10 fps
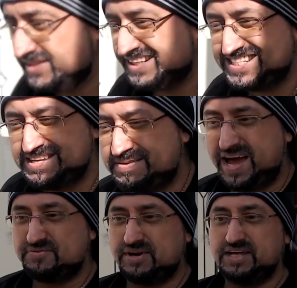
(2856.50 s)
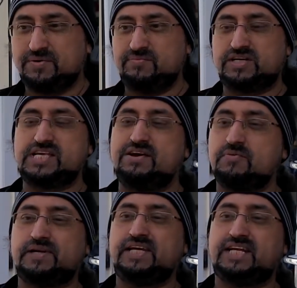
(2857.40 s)
Doesn't matter anyway, because
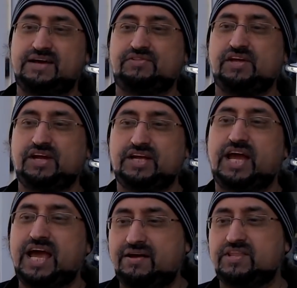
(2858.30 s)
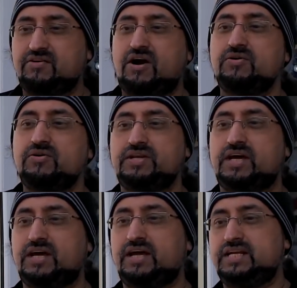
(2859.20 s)
everybody can have their own
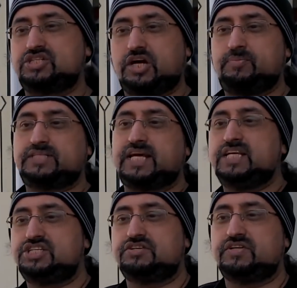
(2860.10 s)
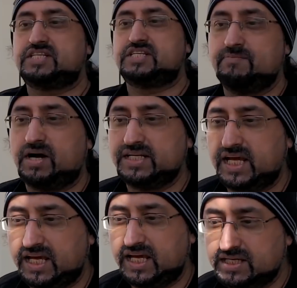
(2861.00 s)
interpretations of the same
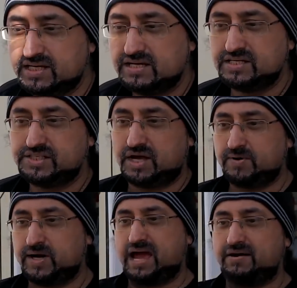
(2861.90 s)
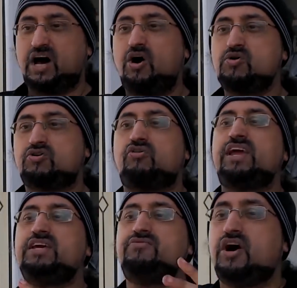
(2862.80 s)
idea. So I'm gonna have a whole
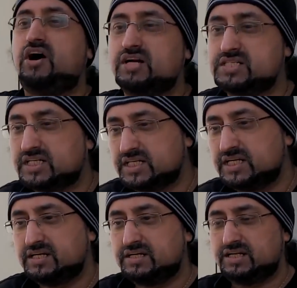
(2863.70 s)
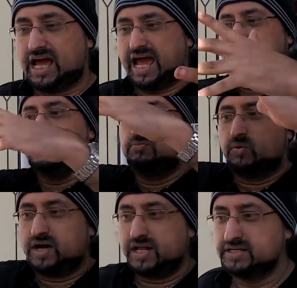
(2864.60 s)
graveyard, like
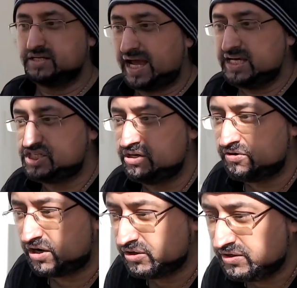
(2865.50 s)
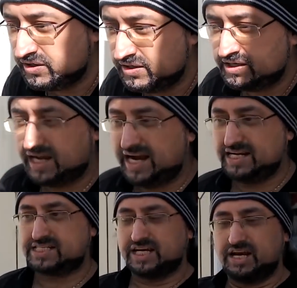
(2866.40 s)
A1, A0,
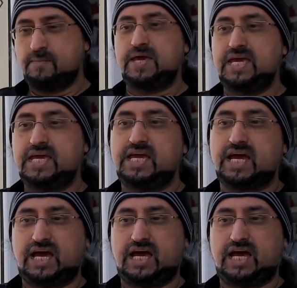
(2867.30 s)
and it's gonna be